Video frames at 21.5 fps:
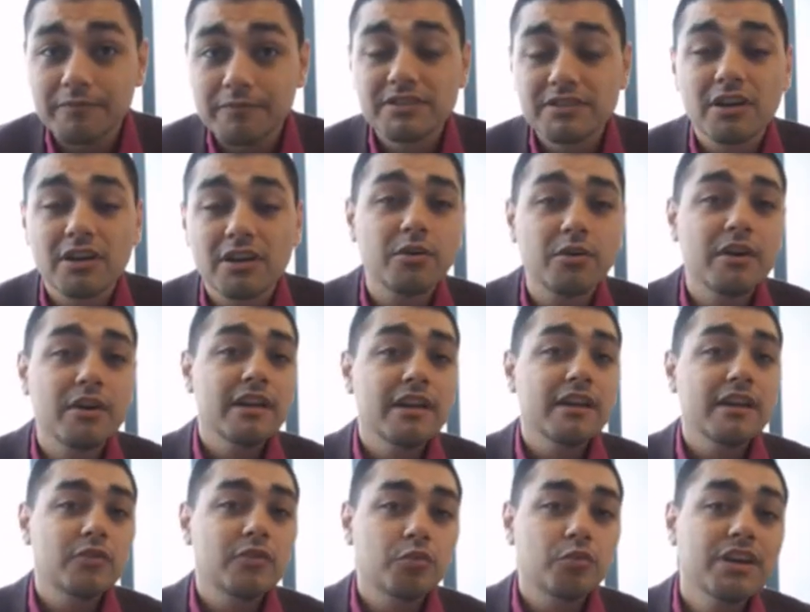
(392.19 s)
So
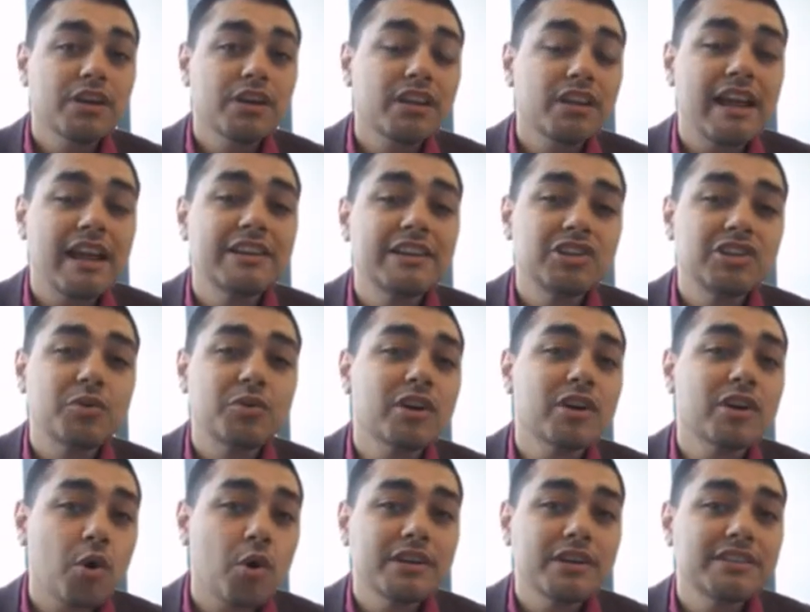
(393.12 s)
realize you are
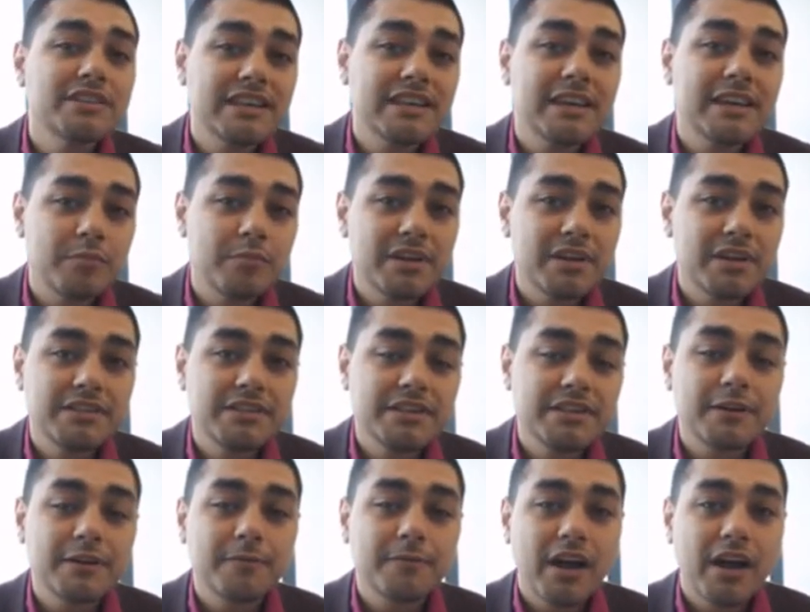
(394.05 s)
going to get
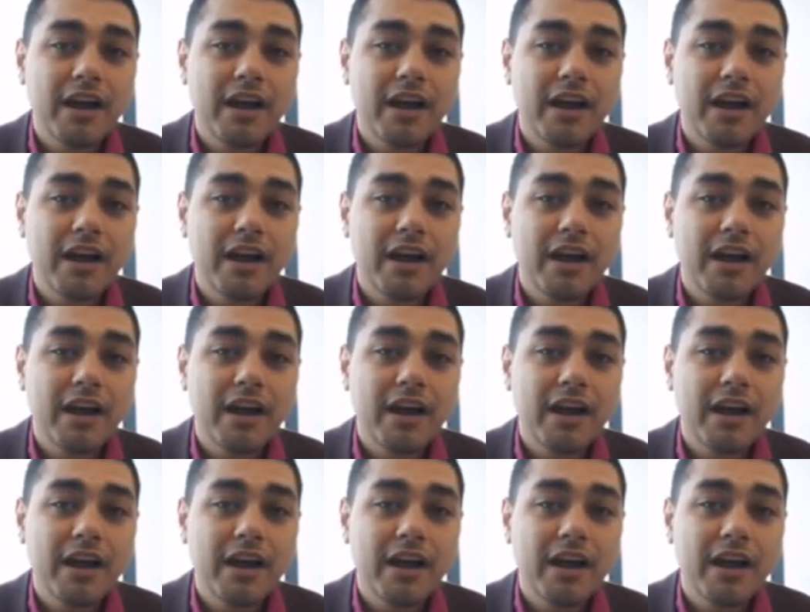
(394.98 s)
busier.